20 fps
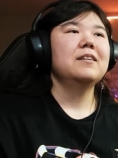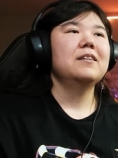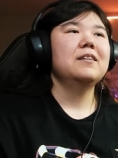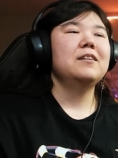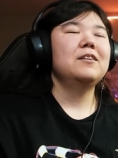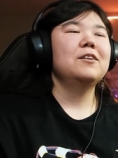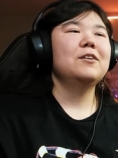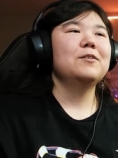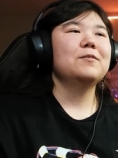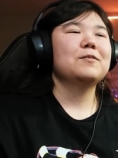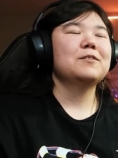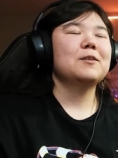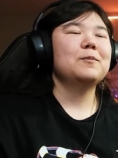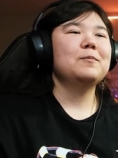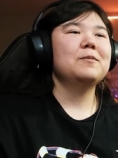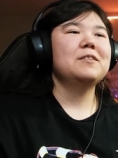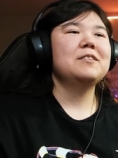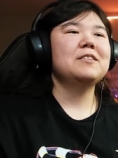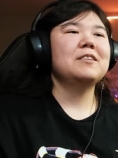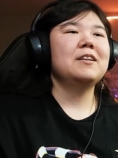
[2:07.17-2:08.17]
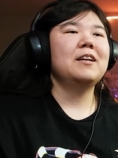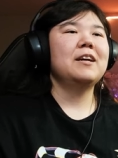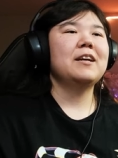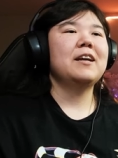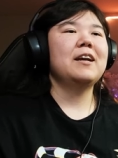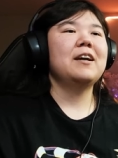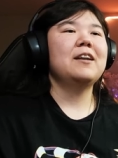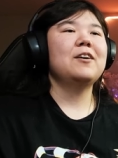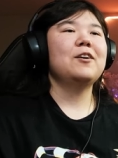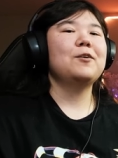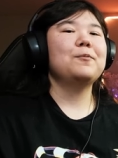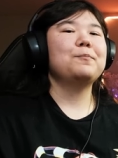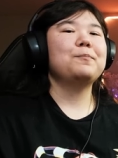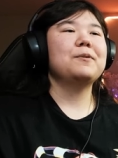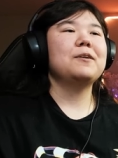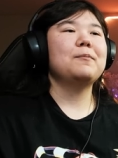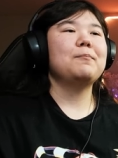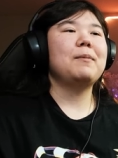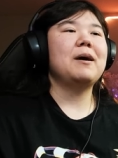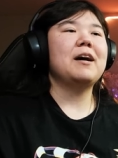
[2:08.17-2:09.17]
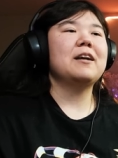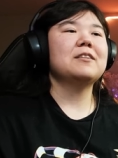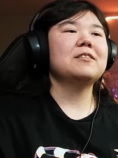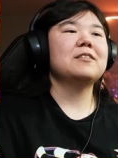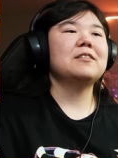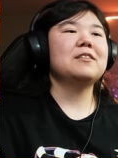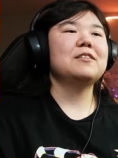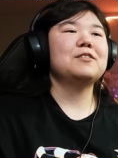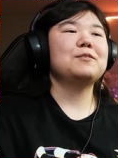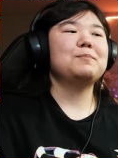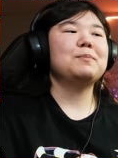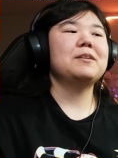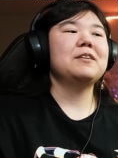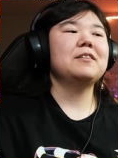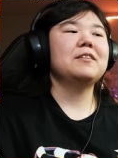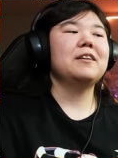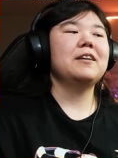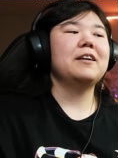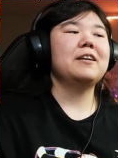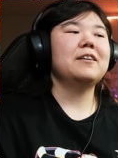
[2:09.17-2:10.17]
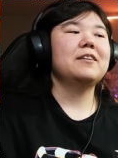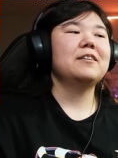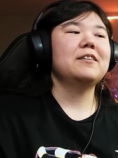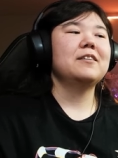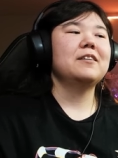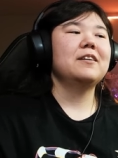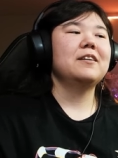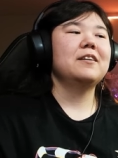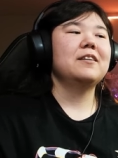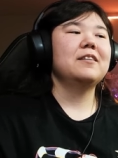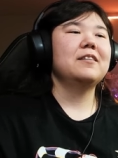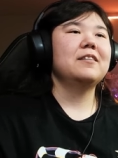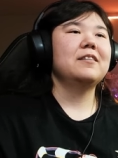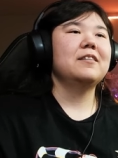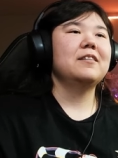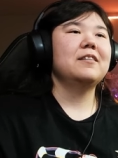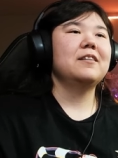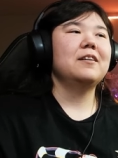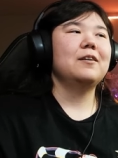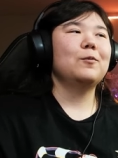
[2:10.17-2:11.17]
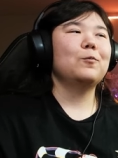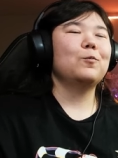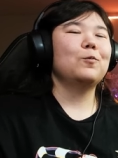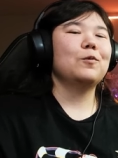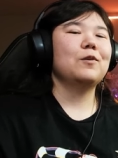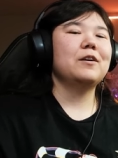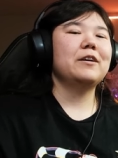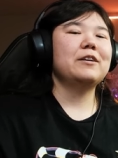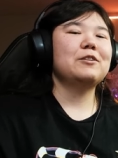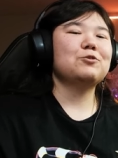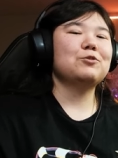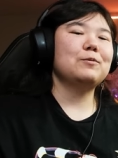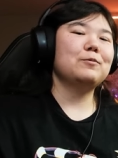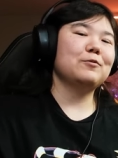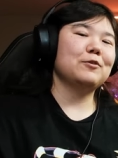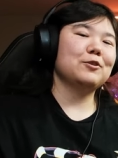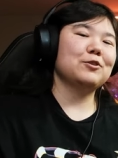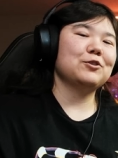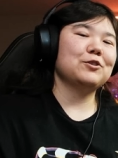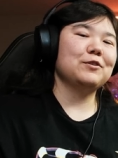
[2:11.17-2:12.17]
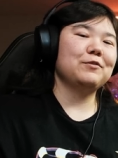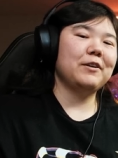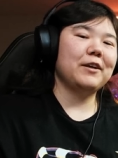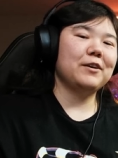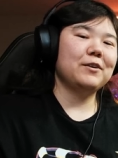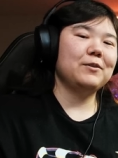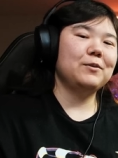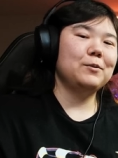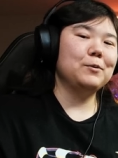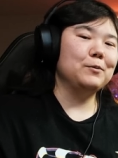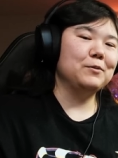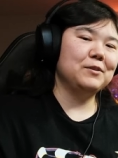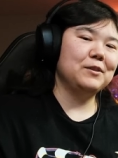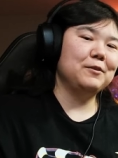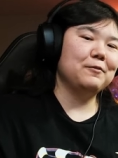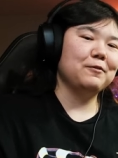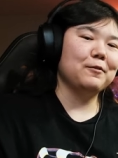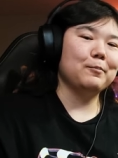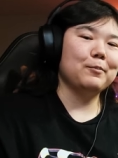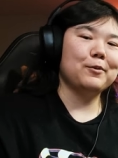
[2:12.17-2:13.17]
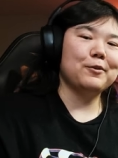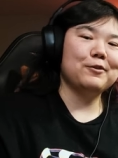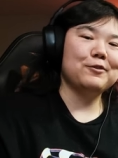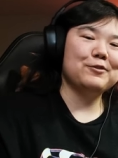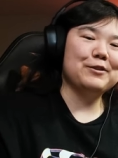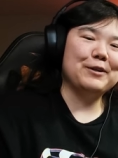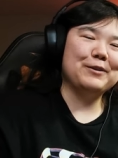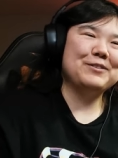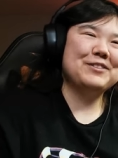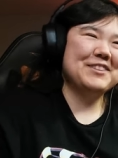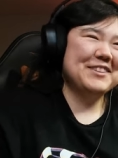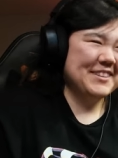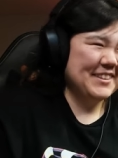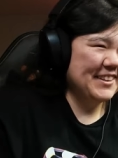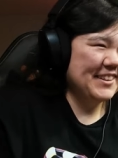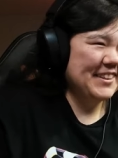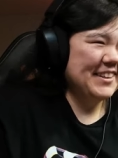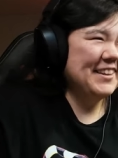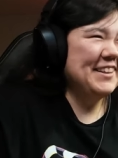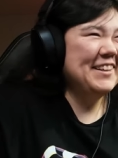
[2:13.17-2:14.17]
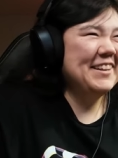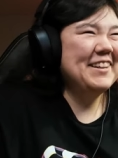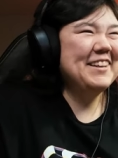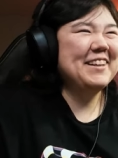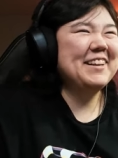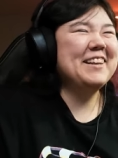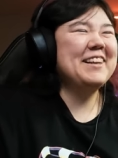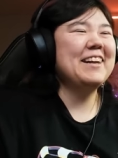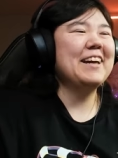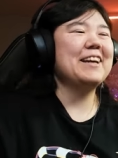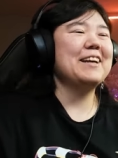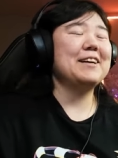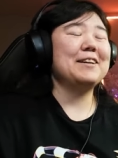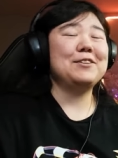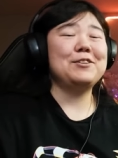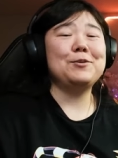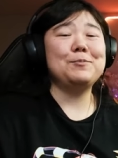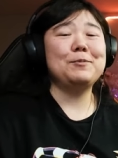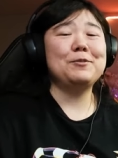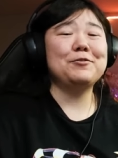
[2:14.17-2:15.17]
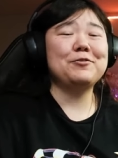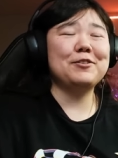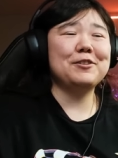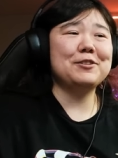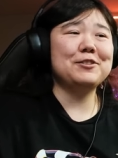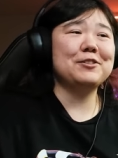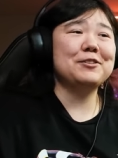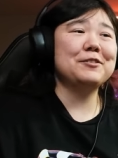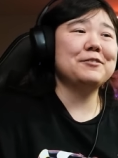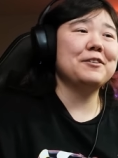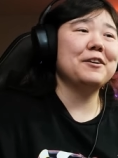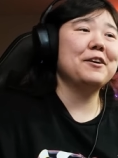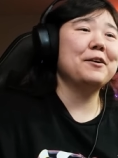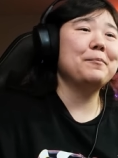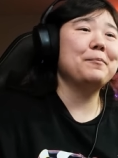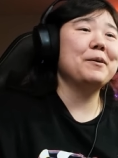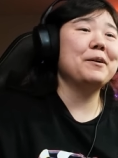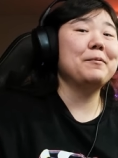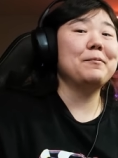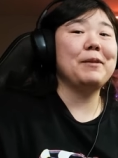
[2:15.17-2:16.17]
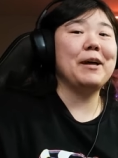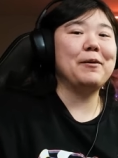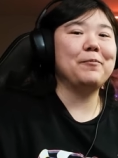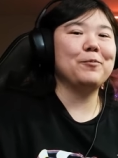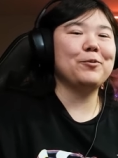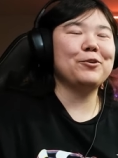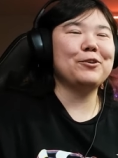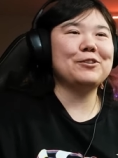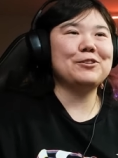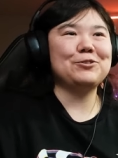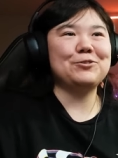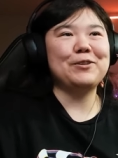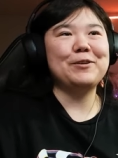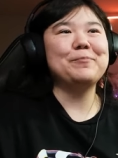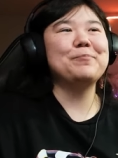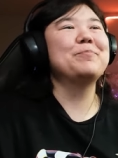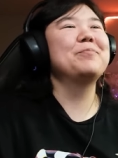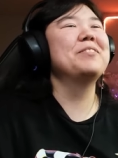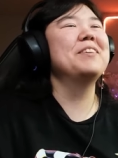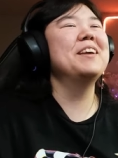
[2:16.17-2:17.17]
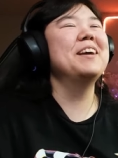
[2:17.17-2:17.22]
You know, for some reason, I can't help but imagine this being like a really extreme version of like Uzi from Murder Jones. Like a human version of her, but like more extreme.